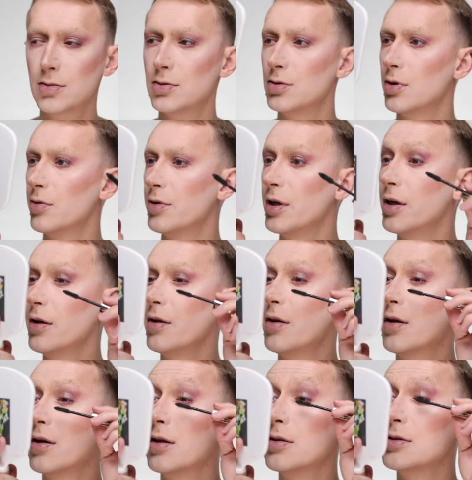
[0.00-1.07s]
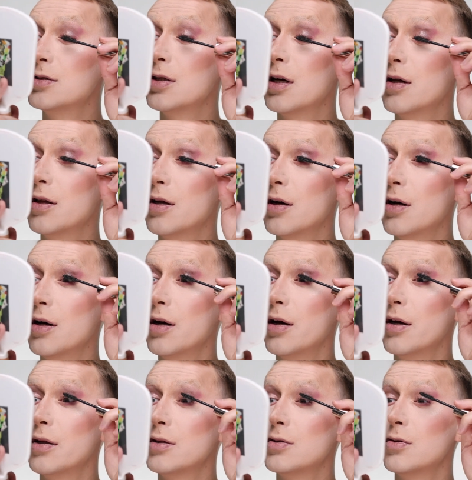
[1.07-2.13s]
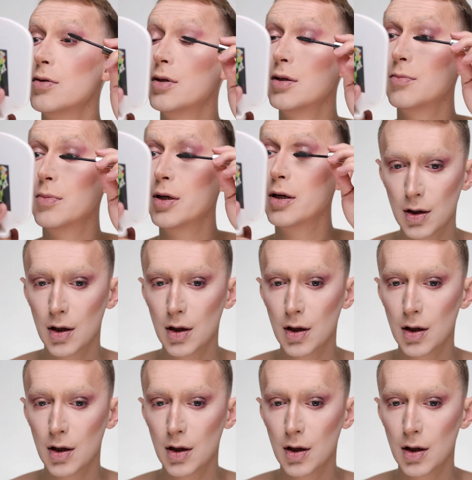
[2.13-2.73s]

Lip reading: drawing anything inside the eye, it's already better.